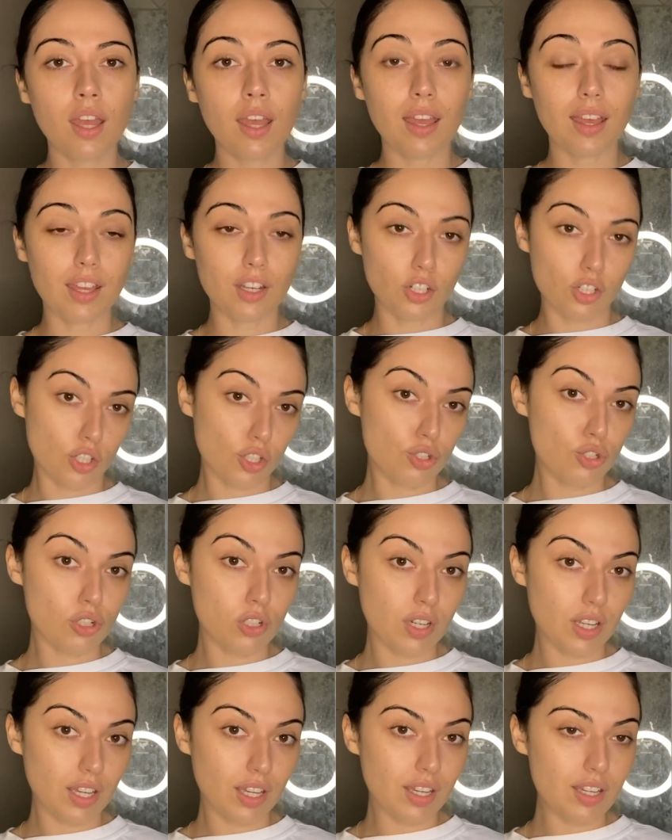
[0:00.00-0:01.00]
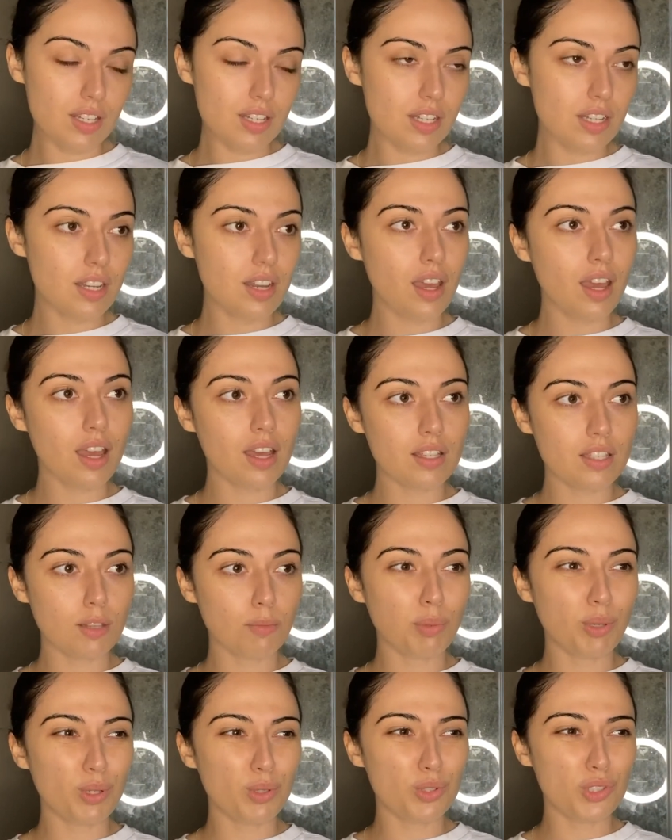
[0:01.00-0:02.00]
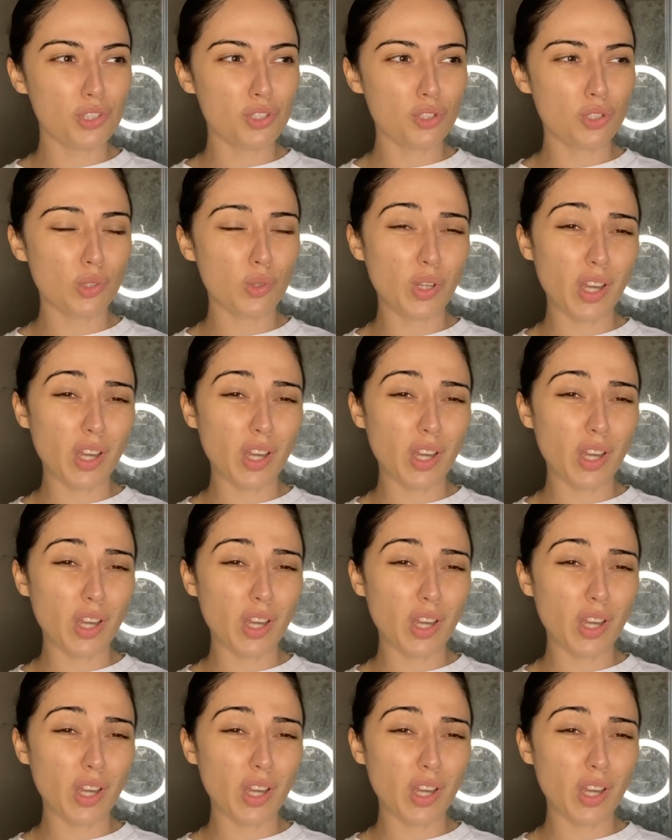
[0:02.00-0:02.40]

and nurturing it as opposed to